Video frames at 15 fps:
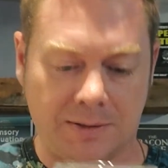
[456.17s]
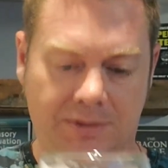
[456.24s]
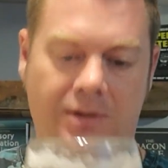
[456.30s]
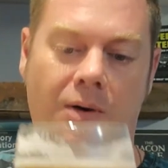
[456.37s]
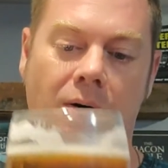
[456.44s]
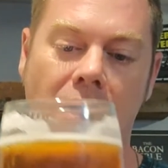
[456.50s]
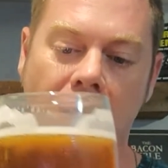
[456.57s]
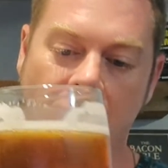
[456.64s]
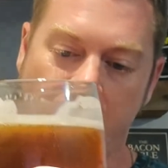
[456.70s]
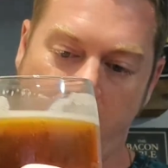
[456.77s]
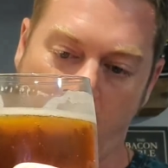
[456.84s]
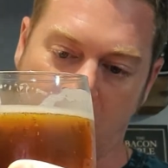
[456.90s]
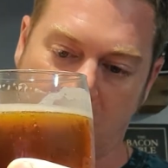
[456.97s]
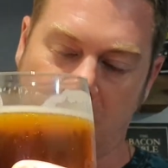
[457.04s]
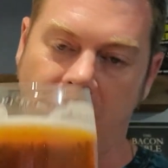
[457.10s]
So
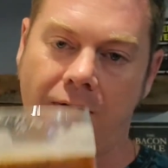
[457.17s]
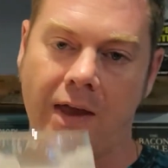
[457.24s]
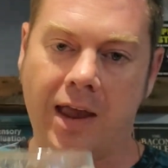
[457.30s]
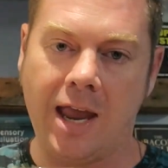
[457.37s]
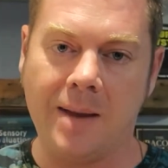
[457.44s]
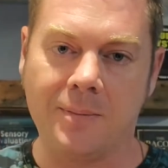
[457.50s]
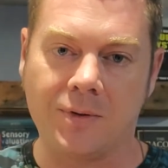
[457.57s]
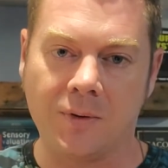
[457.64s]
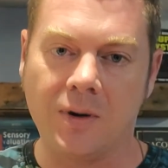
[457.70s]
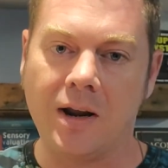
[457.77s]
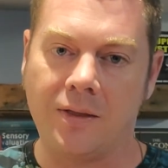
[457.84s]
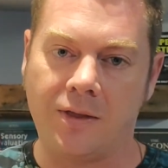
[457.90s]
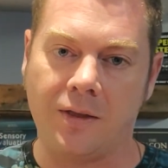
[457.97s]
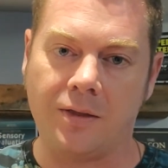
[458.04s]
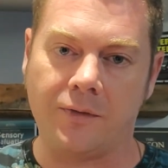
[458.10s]
fortunately they came through and
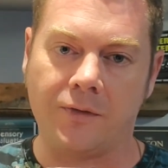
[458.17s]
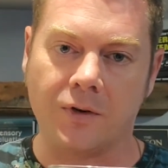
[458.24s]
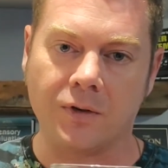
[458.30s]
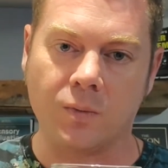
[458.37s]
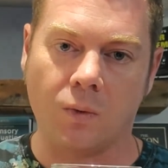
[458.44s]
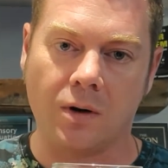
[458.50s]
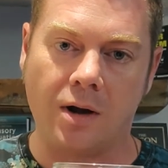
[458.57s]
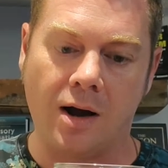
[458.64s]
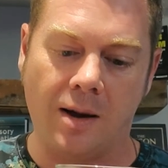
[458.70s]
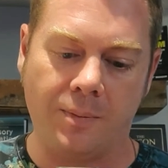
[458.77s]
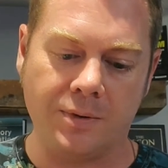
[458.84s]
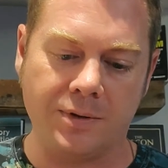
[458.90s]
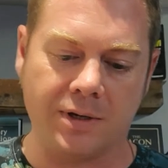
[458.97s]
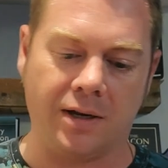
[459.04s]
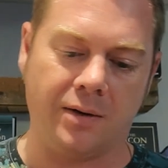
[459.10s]
I think the first wort
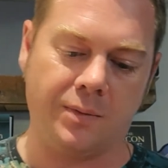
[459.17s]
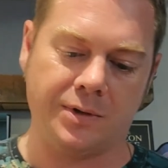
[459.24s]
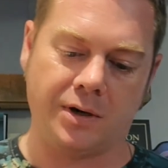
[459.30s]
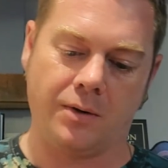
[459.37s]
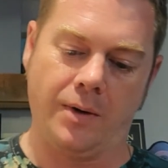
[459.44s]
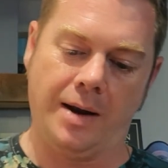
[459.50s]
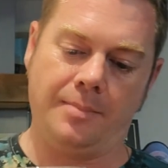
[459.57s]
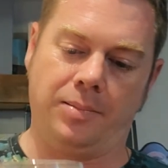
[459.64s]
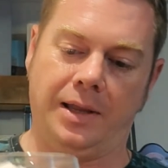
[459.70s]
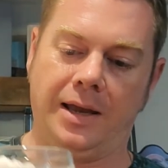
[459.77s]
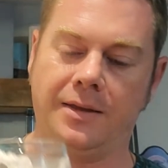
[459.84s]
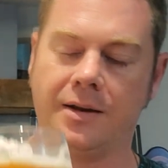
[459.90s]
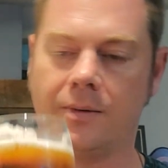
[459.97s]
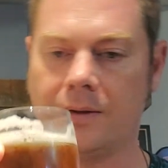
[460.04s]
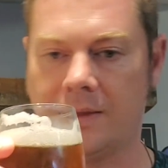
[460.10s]
hop was a, was a great play
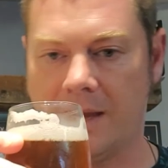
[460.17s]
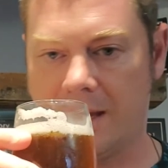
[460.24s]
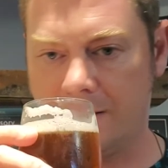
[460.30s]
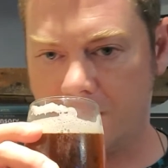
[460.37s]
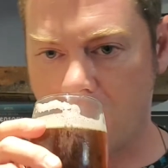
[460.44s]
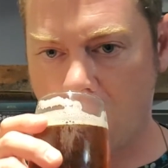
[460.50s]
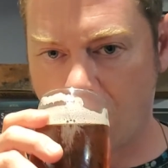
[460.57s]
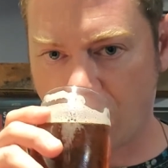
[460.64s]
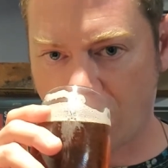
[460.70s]
there with that.